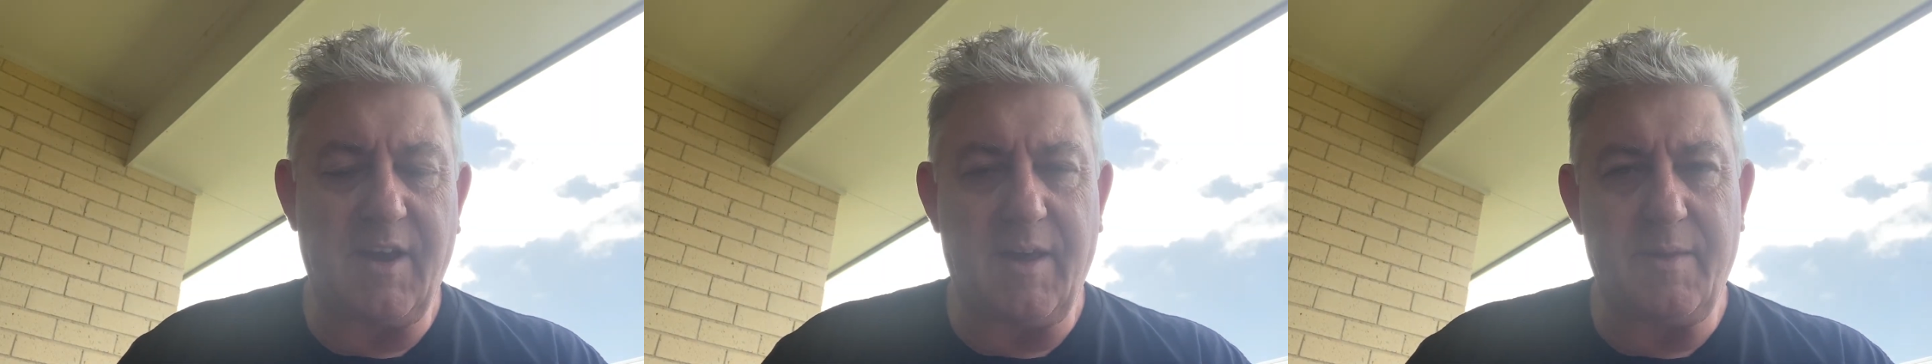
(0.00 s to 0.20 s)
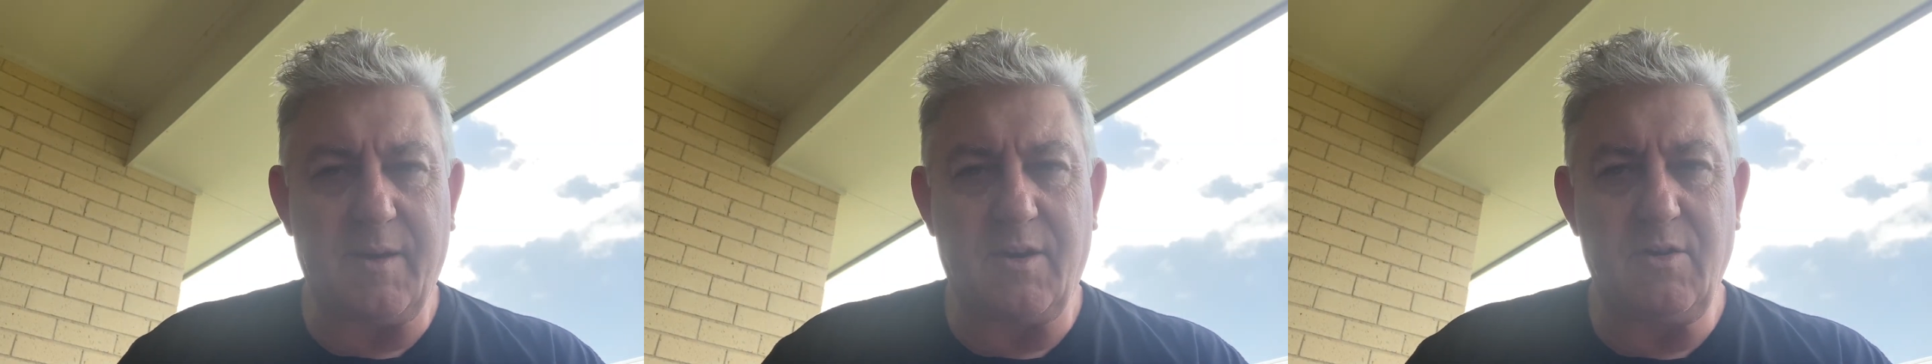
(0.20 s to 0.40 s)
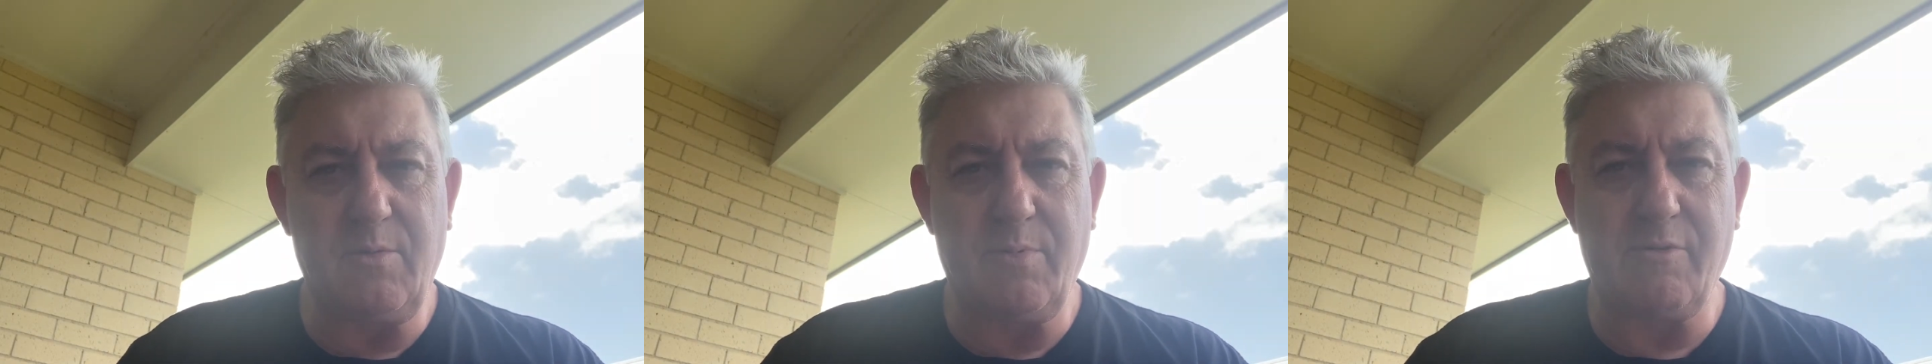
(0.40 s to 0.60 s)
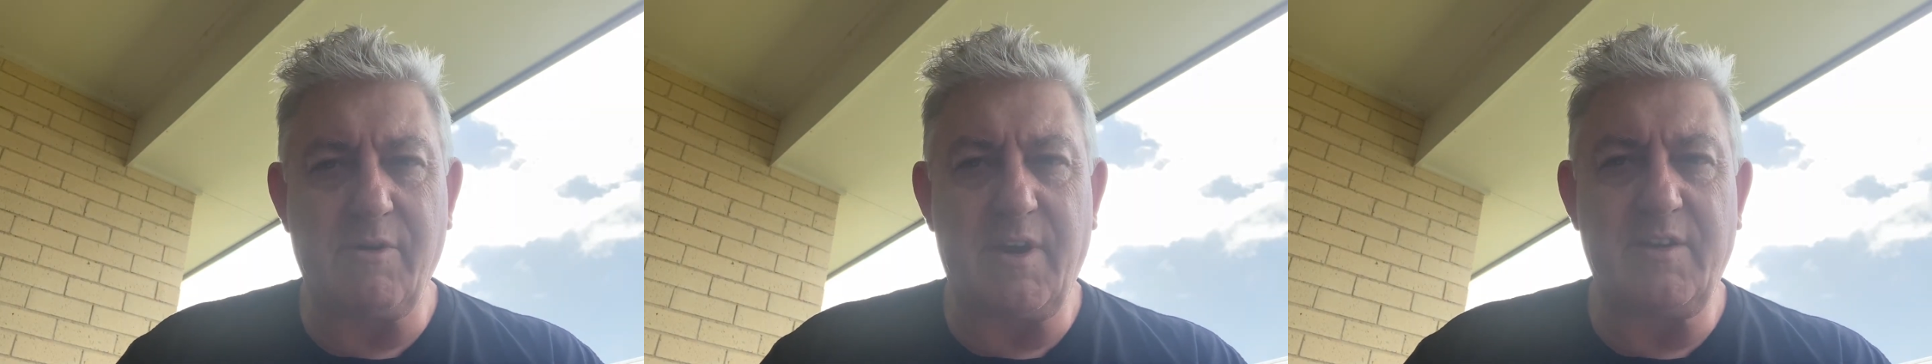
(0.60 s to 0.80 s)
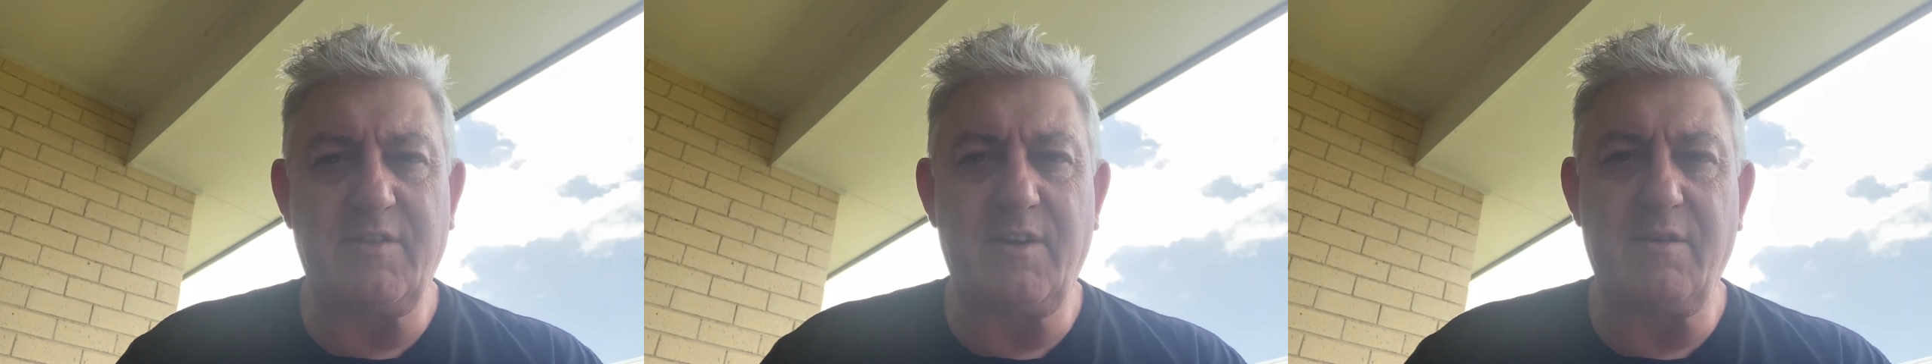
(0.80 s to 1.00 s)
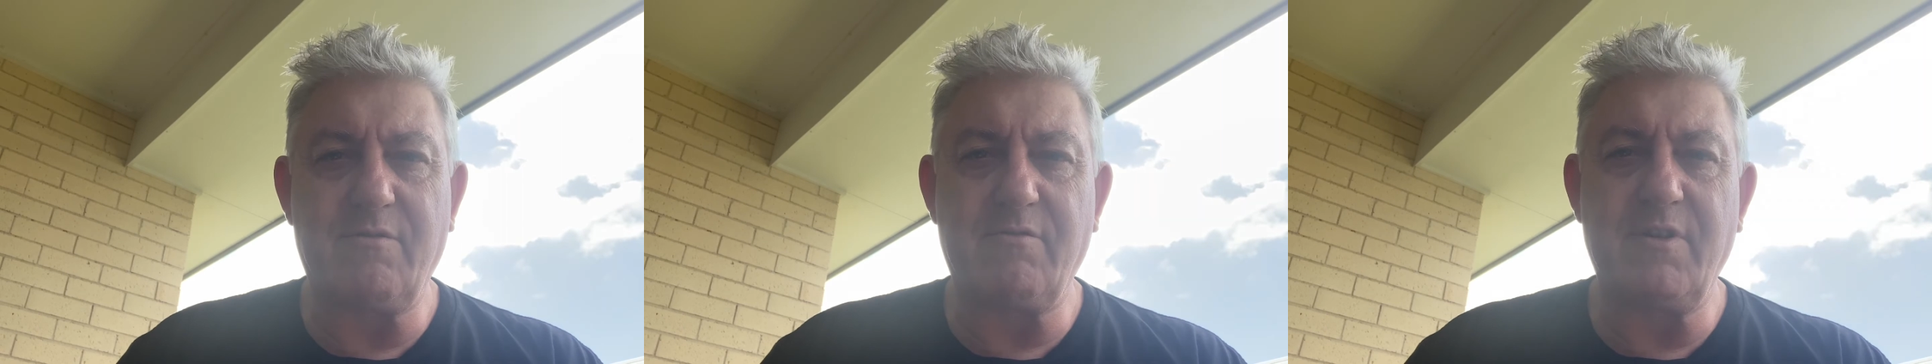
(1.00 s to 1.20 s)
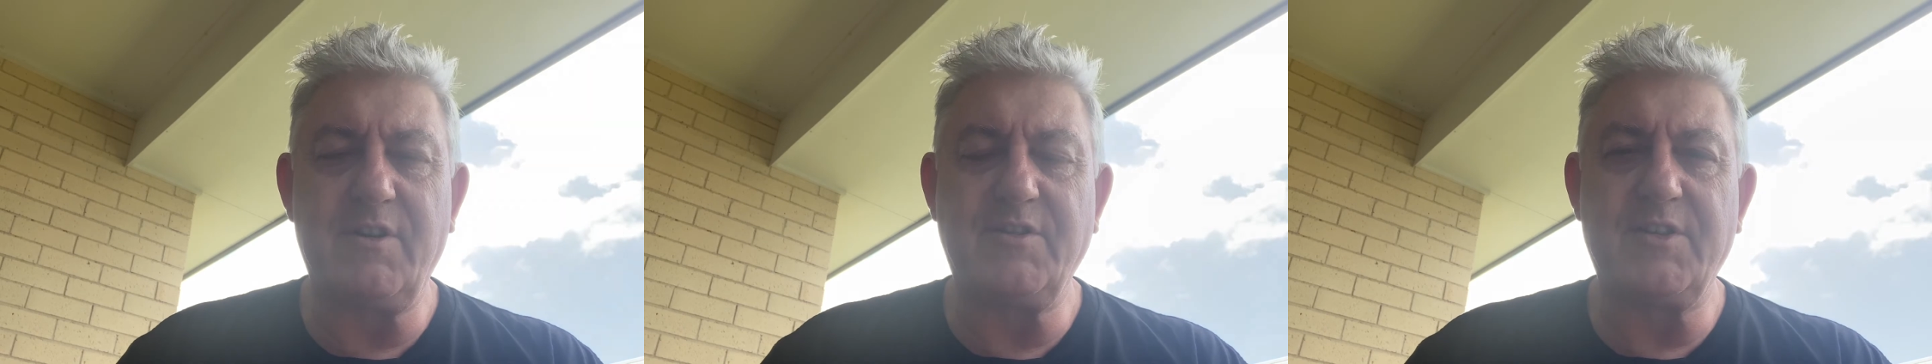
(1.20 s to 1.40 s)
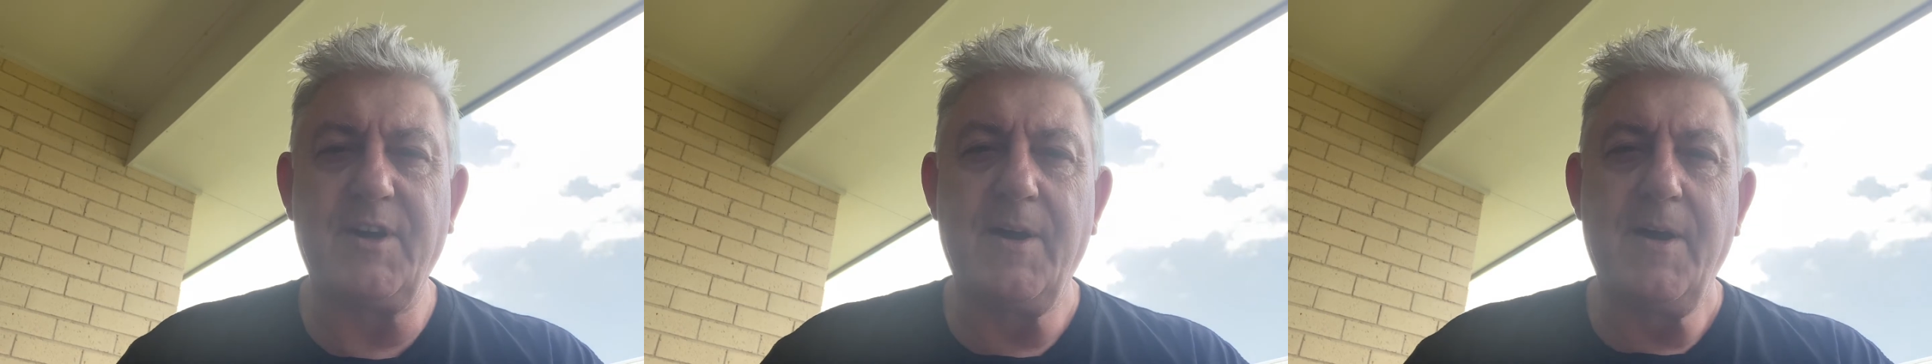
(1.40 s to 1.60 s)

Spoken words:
and the Cooper 83s.